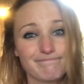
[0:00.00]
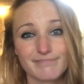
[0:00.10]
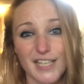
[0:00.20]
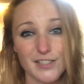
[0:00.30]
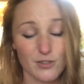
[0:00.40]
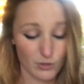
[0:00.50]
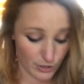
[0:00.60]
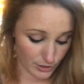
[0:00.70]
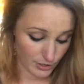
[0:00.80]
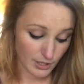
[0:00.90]
That's not
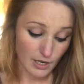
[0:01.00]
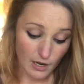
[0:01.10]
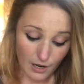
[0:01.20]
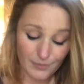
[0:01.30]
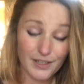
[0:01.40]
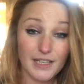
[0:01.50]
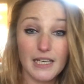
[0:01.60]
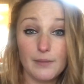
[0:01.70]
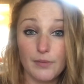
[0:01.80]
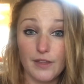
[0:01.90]
good. I'm gonna
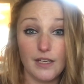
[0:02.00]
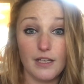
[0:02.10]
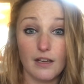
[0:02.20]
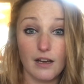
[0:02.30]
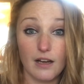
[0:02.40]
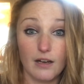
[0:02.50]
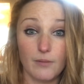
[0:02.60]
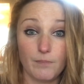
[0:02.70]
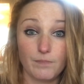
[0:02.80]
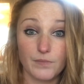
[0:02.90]
keep the
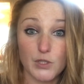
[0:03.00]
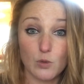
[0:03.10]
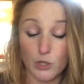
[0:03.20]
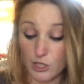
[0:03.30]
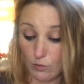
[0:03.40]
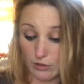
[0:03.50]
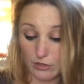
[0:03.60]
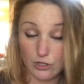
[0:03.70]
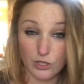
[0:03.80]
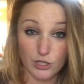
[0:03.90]
squashy
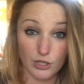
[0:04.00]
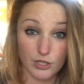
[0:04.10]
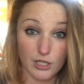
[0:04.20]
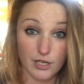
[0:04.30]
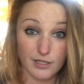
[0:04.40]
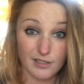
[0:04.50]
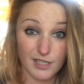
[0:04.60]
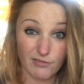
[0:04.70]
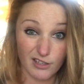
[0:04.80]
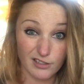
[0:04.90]
ones just to the side and see
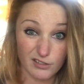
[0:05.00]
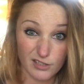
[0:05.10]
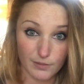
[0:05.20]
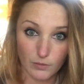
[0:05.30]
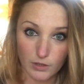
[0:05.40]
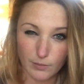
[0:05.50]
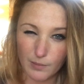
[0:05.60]
if I can do something with them.